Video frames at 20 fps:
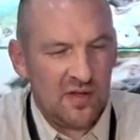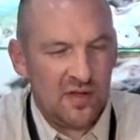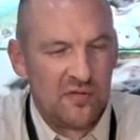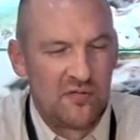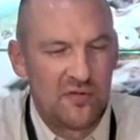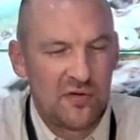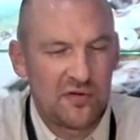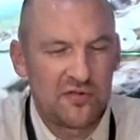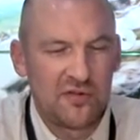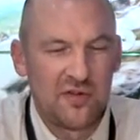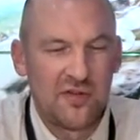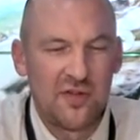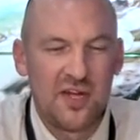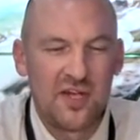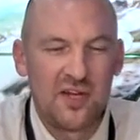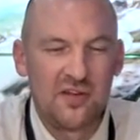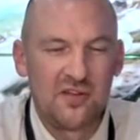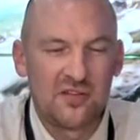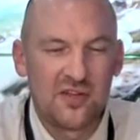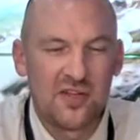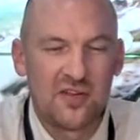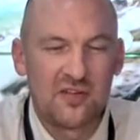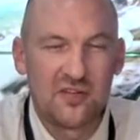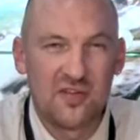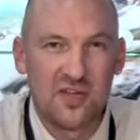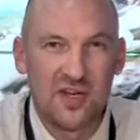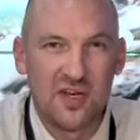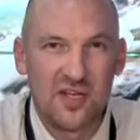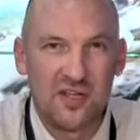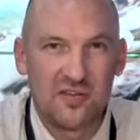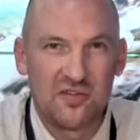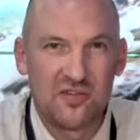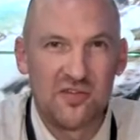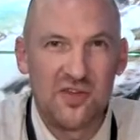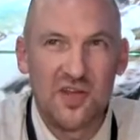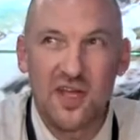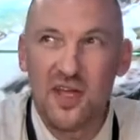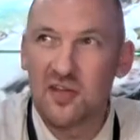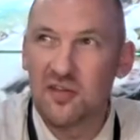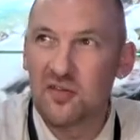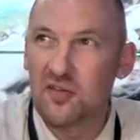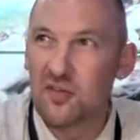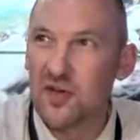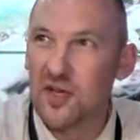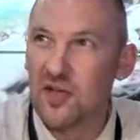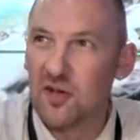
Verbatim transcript: First in the range is the Greys G X three